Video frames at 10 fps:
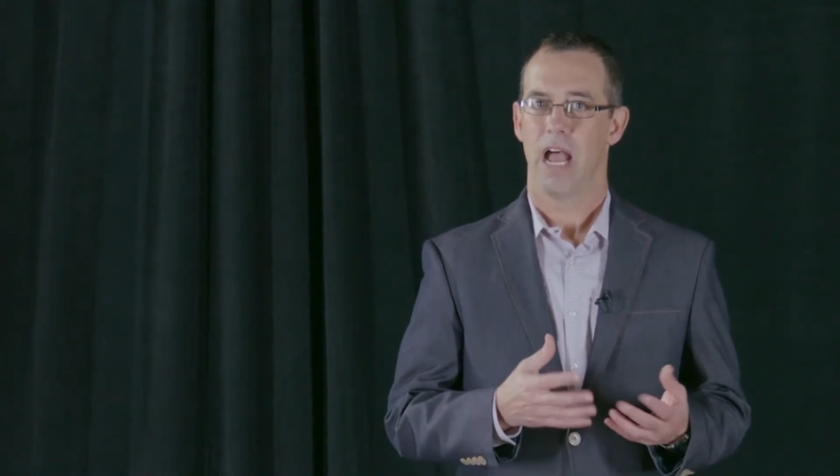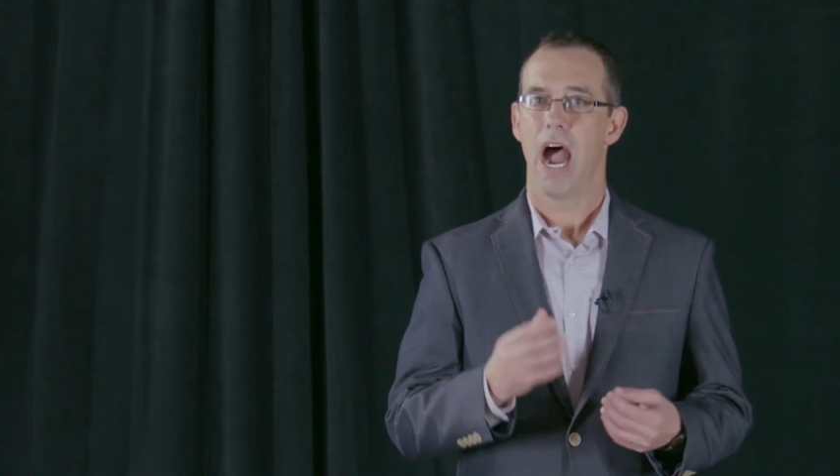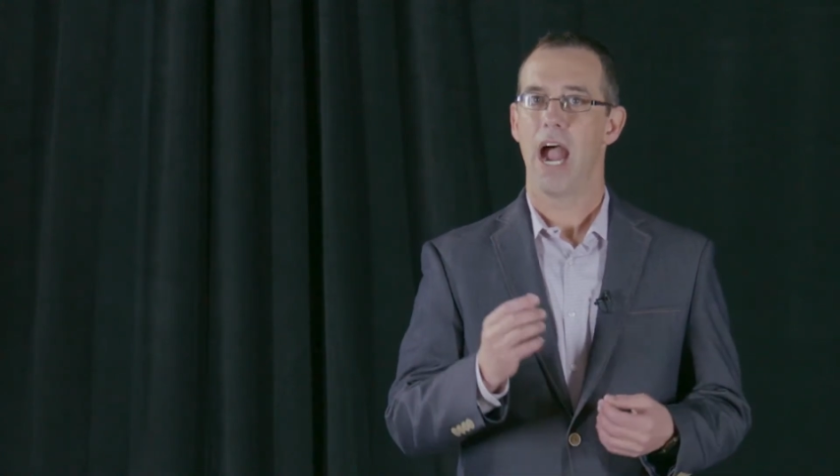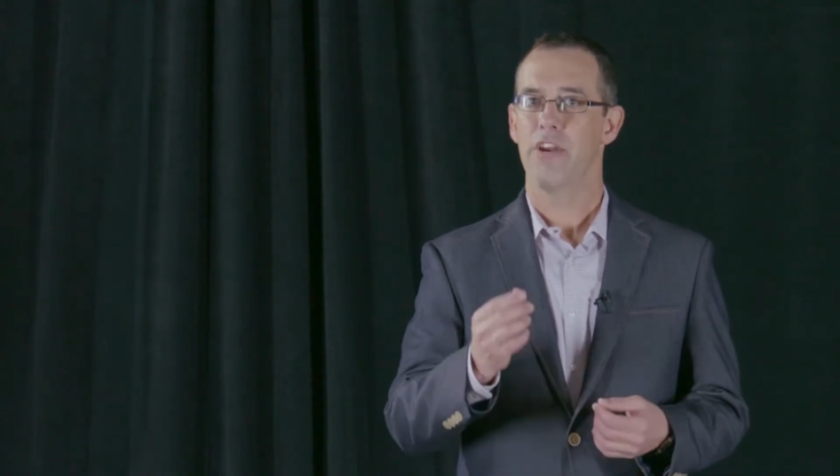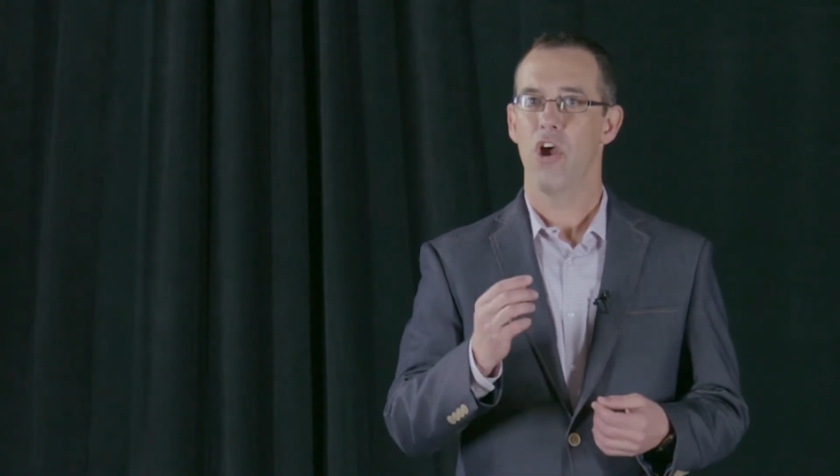
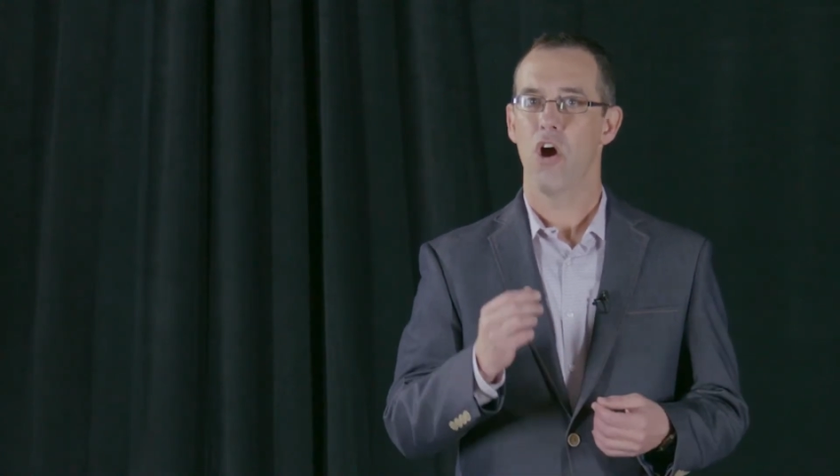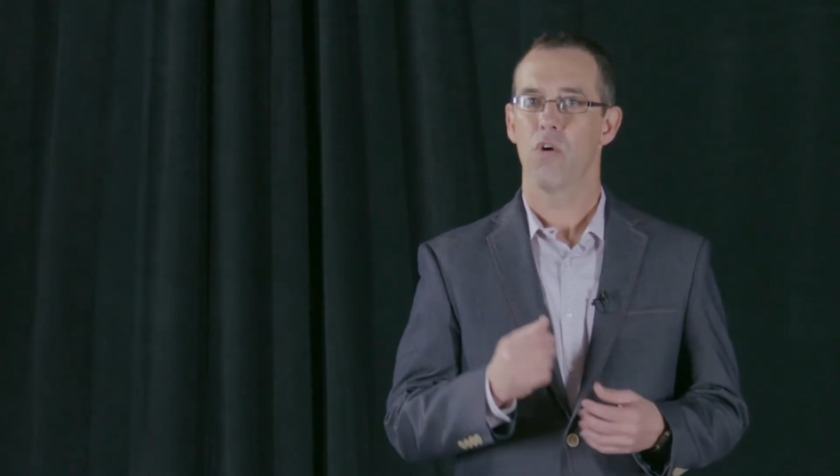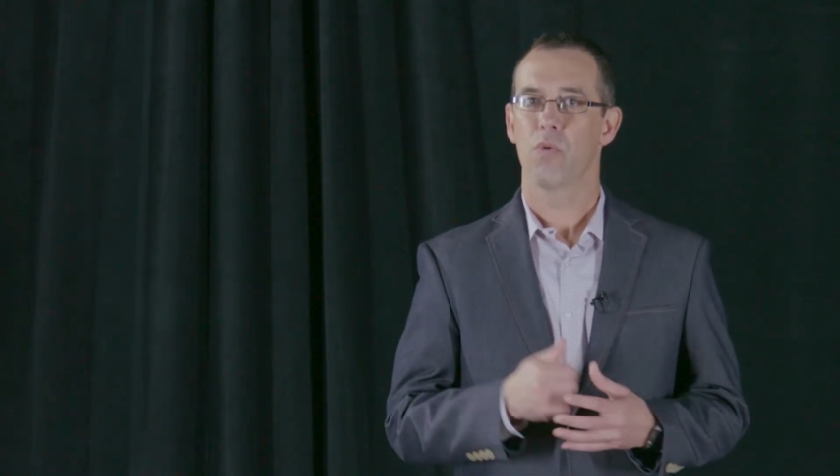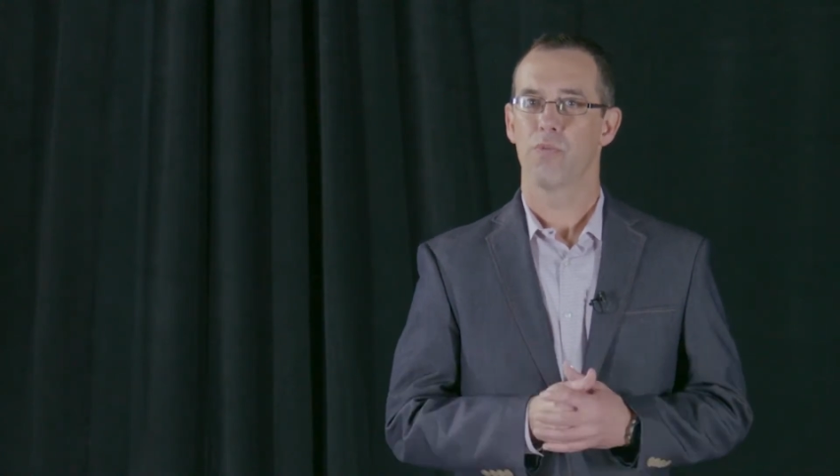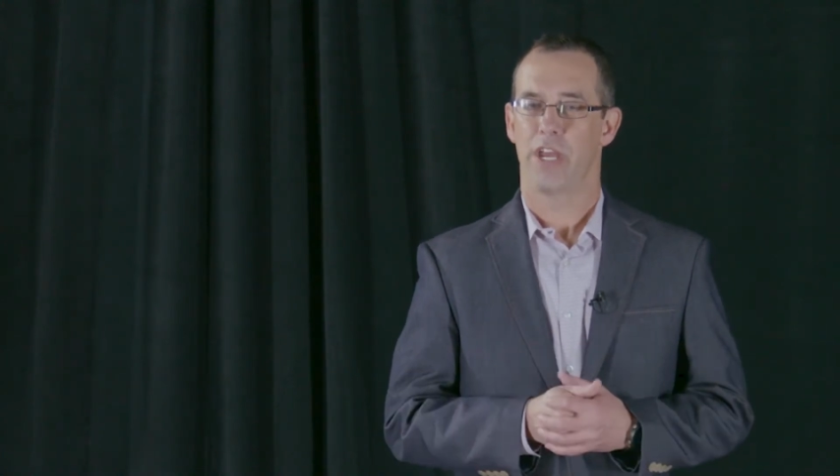I
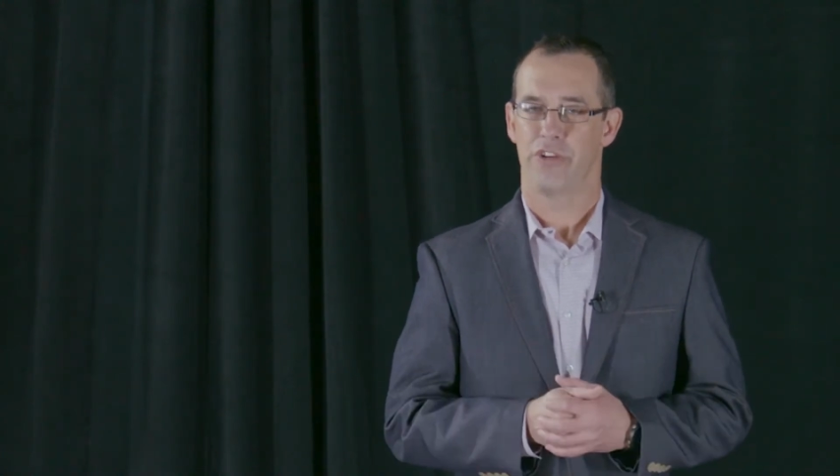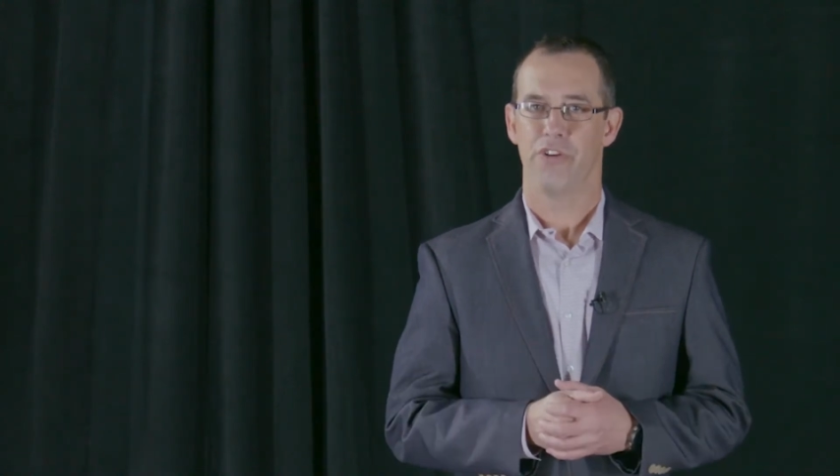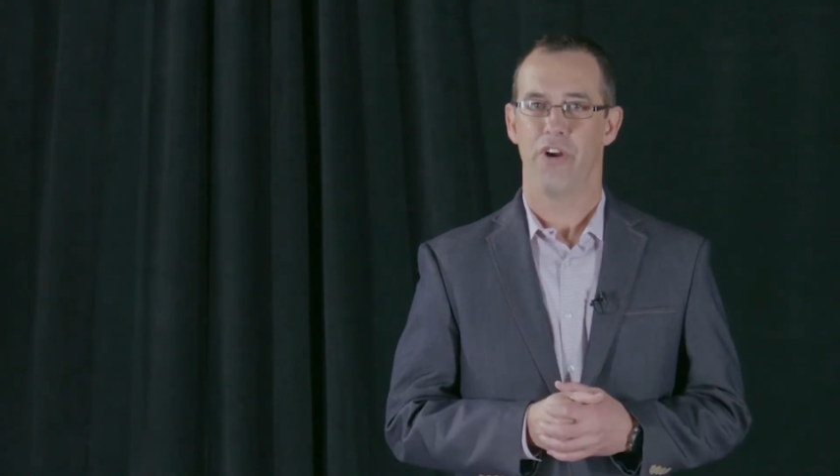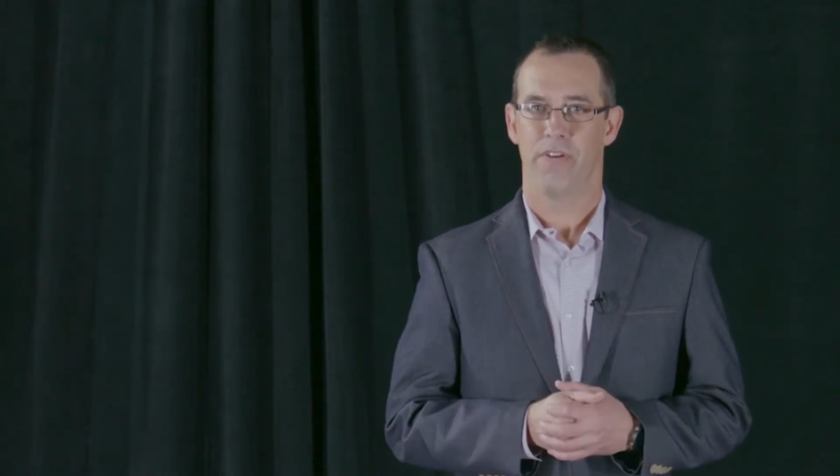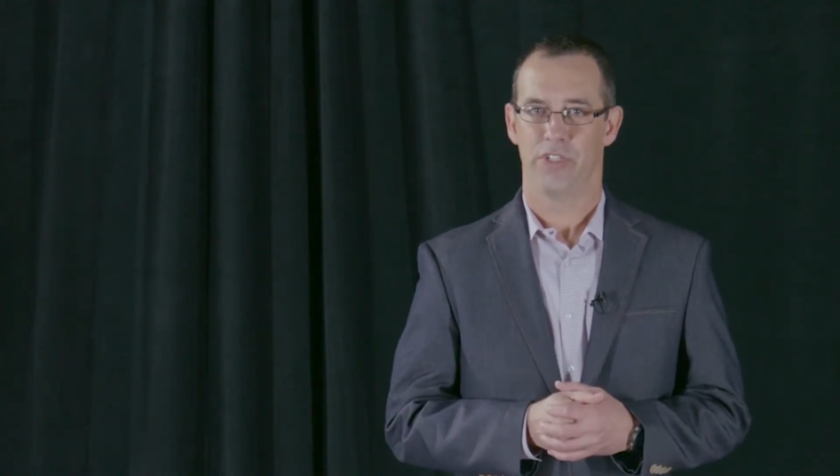know that you're
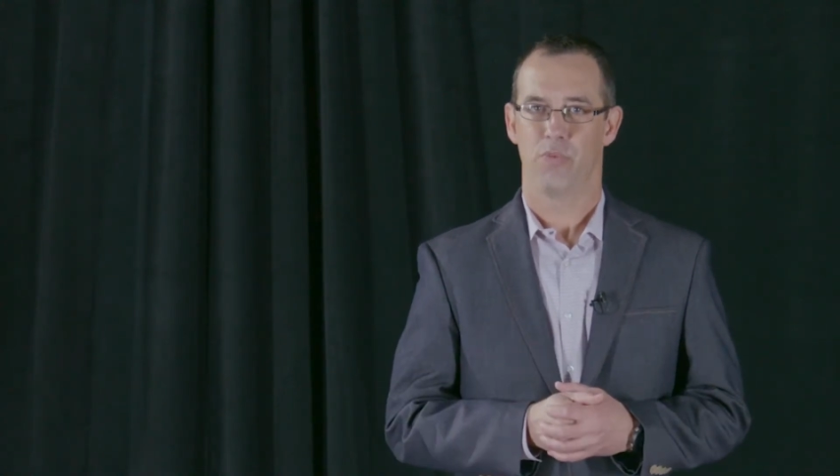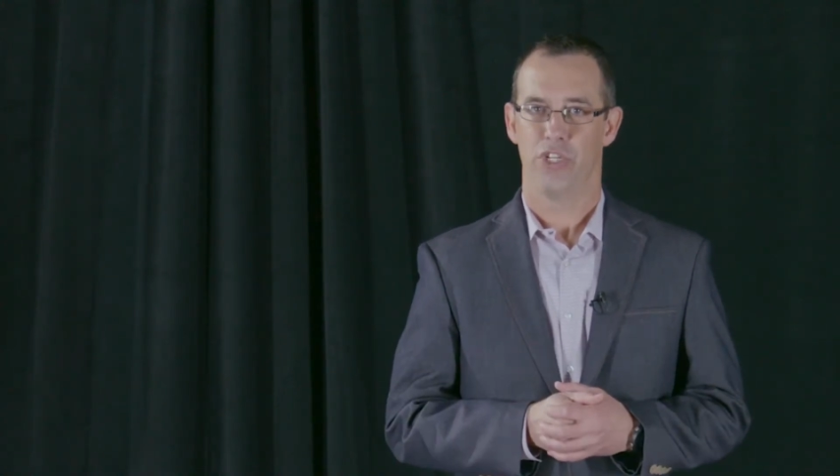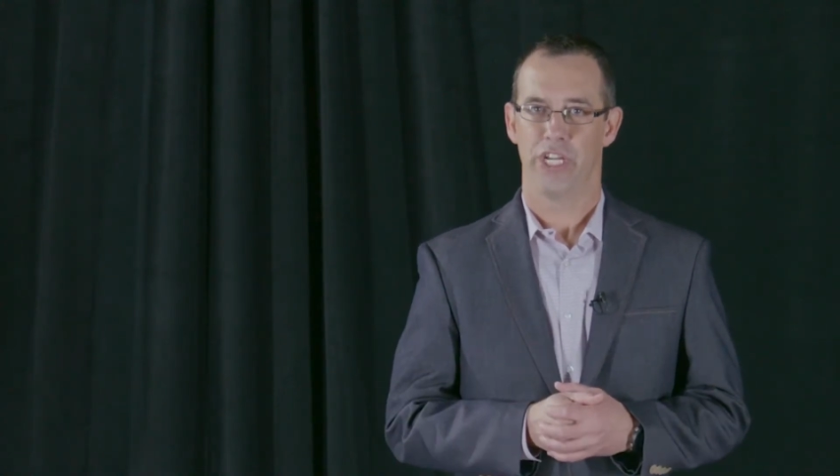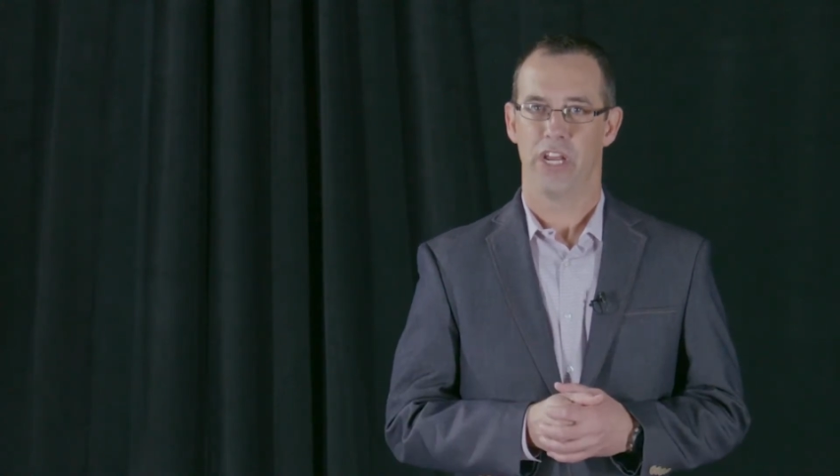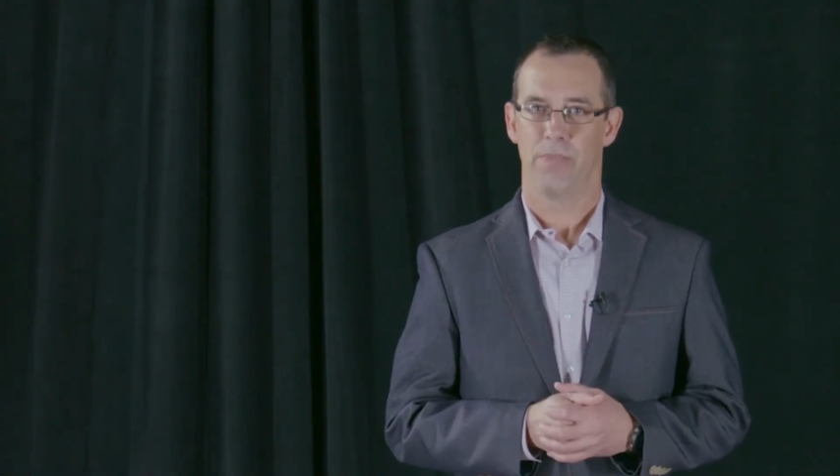nervous when
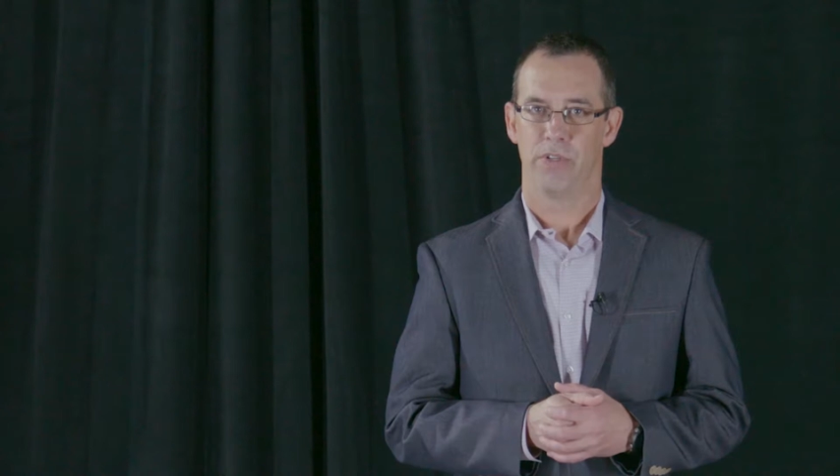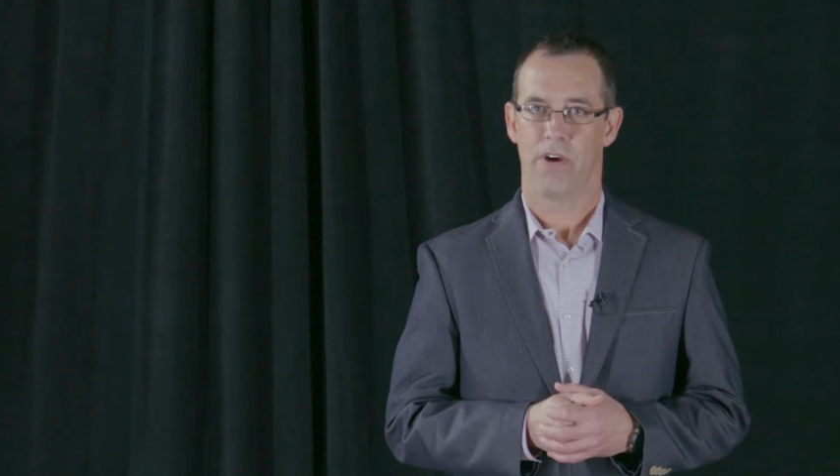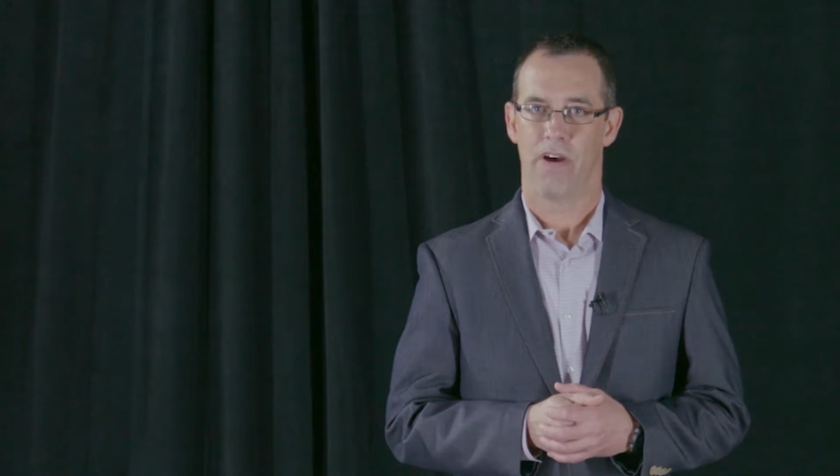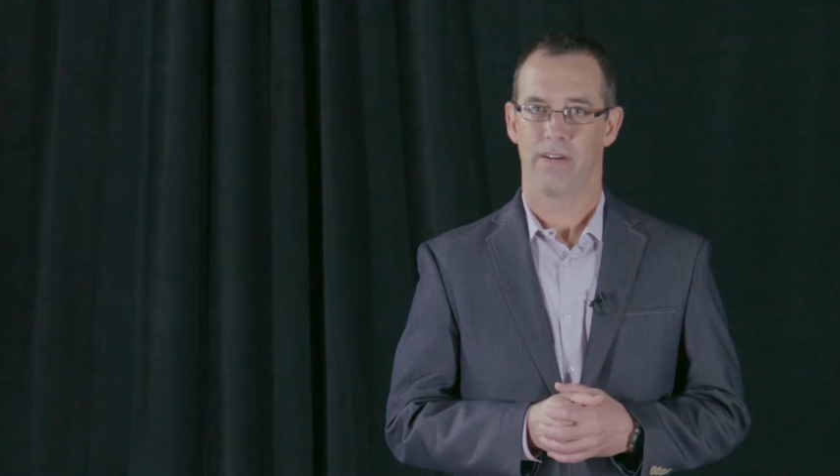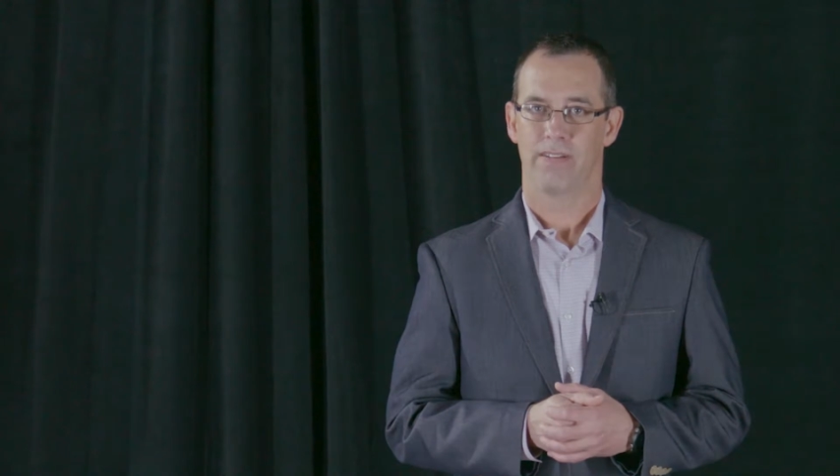you get up and
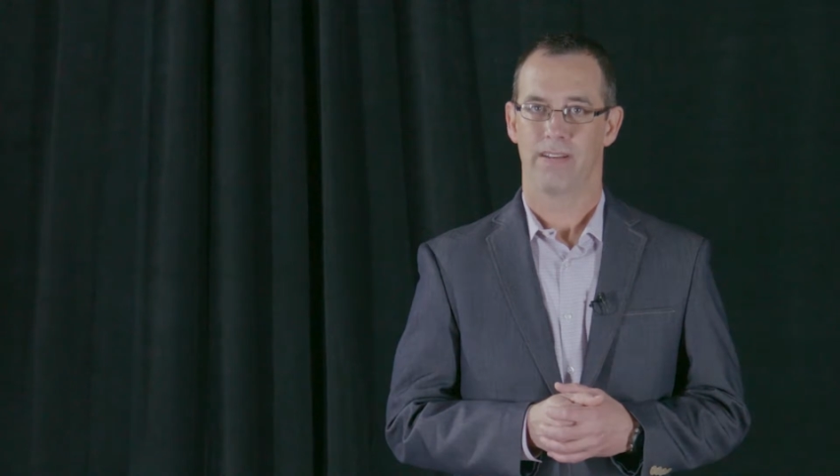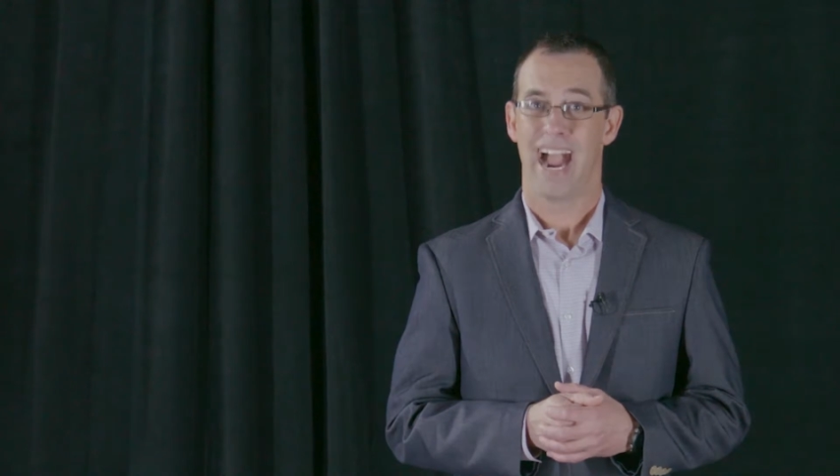talk.